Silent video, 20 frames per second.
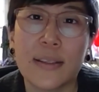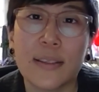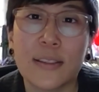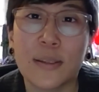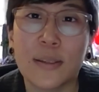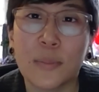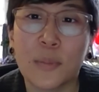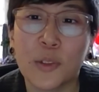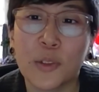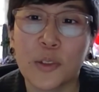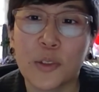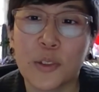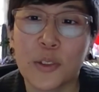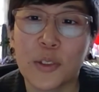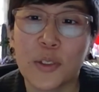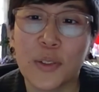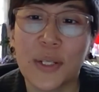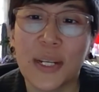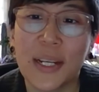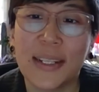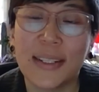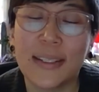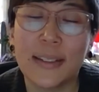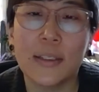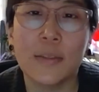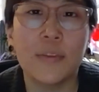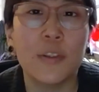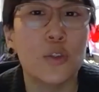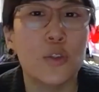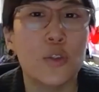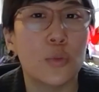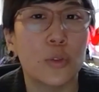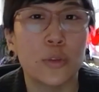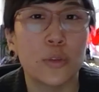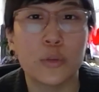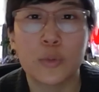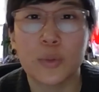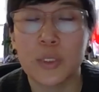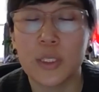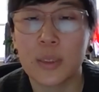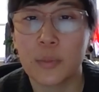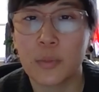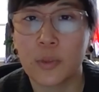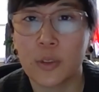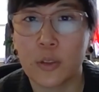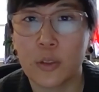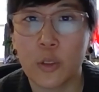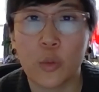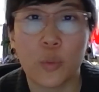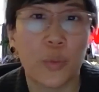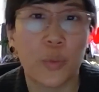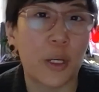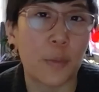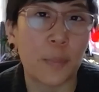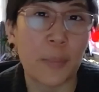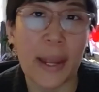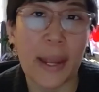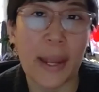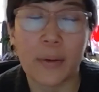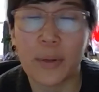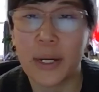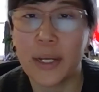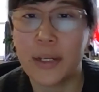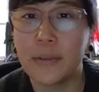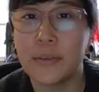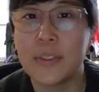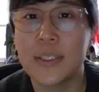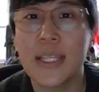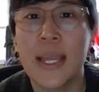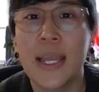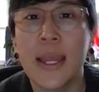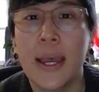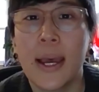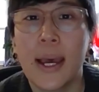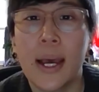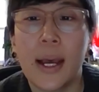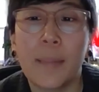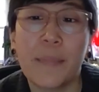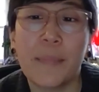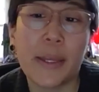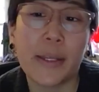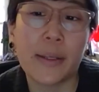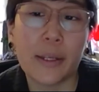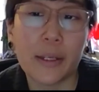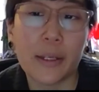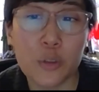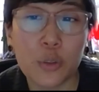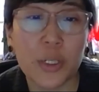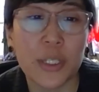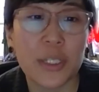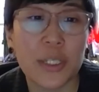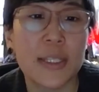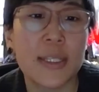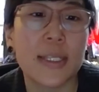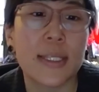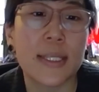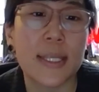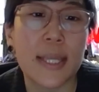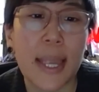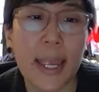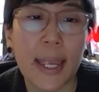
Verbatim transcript: similar uh, individuals with similar career backgrounds um, and interests.